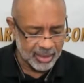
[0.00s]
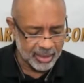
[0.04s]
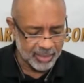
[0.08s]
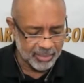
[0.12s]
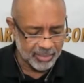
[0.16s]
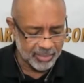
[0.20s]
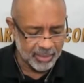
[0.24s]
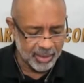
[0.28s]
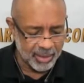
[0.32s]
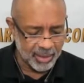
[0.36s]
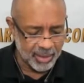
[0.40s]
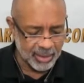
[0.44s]

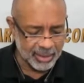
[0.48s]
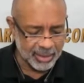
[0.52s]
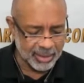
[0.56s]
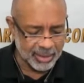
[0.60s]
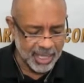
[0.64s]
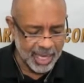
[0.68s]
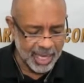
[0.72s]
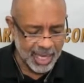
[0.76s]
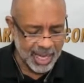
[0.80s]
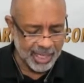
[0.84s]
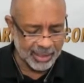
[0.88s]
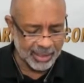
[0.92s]
Lamar
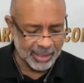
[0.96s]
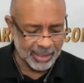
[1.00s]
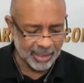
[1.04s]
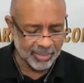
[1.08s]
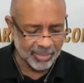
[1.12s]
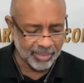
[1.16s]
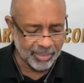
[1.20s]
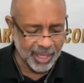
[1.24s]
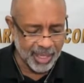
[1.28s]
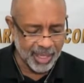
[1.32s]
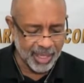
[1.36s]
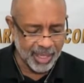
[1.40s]
signed
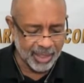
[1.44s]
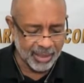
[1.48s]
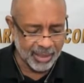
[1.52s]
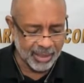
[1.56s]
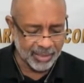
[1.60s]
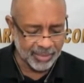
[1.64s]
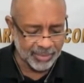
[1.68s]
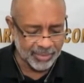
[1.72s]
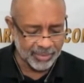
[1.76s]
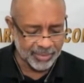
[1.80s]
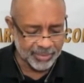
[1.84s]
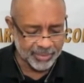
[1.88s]
up. Yeah.
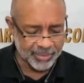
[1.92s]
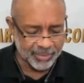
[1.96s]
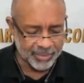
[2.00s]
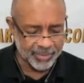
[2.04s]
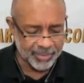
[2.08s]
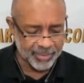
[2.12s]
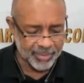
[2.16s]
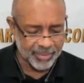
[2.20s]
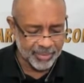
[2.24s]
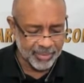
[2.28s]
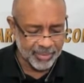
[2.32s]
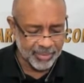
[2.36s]

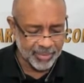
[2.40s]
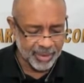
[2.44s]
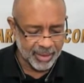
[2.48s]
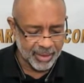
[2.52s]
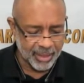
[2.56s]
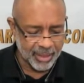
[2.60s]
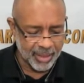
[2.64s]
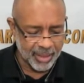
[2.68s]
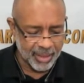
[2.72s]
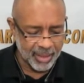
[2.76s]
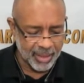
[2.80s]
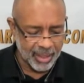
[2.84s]

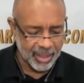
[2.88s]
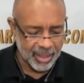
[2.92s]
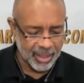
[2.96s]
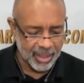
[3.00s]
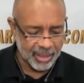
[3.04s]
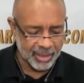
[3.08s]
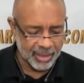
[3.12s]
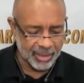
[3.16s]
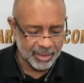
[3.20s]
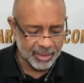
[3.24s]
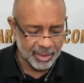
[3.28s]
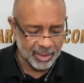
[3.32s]

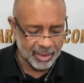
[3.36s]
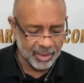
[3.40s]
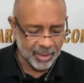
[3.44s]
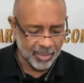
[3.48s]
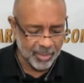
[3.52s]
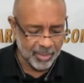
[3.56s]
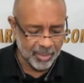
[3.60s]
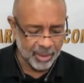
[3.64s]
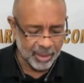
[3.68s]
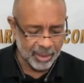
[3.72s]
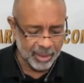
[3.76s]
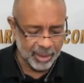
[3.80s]
I said,
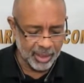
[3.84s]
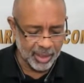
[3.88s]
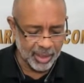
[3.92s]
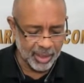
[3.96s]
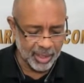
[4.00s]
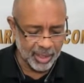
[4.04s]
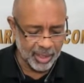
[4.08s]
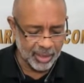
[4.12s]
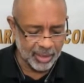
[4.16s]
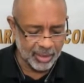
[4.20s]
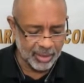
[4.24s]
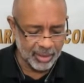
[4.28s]
come
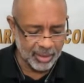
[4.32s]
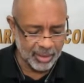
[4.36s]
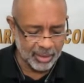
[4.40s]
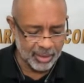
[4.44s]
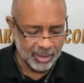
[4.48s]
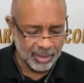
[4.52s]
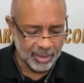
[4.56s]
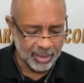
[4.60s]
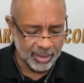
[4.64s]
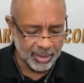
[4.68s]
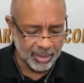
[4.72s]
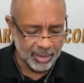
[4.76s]
on,
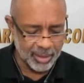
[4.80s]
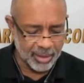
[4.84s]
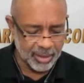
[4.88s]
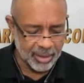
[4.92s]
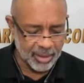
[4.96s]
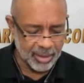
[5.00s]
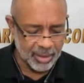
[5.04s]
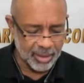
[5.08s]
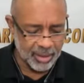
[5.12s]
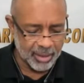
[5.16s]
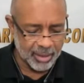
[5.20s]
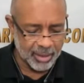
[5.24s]

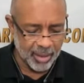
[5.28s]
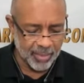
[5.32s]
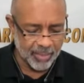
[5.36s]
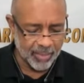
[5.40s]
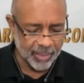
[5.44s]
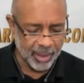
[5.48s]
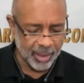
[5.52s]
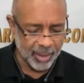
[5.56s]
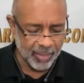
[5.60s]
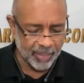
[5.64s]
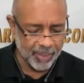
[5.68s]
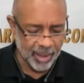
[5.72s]
come
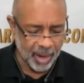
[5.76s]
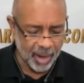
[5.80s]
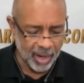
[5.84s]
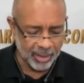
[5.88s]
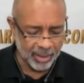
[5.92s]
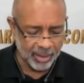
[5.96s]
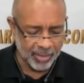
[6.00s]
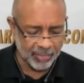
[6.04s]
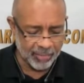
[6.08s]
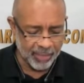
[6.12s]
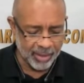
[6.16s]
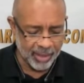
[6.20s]
be a
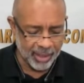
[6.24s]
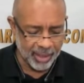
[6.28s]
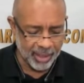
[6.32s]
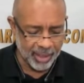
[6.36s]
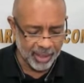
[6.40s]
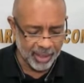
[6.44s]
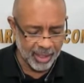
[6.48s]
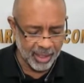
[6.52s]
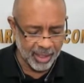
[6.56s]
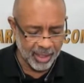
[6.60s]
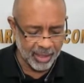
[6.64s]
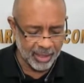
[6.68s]
part of
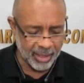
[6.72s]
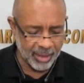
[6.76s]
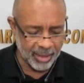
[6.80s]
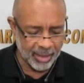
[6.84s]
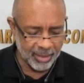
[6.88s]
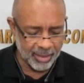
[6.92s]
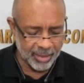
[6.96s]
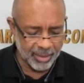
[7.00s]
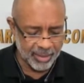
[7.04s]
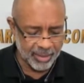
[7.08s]
the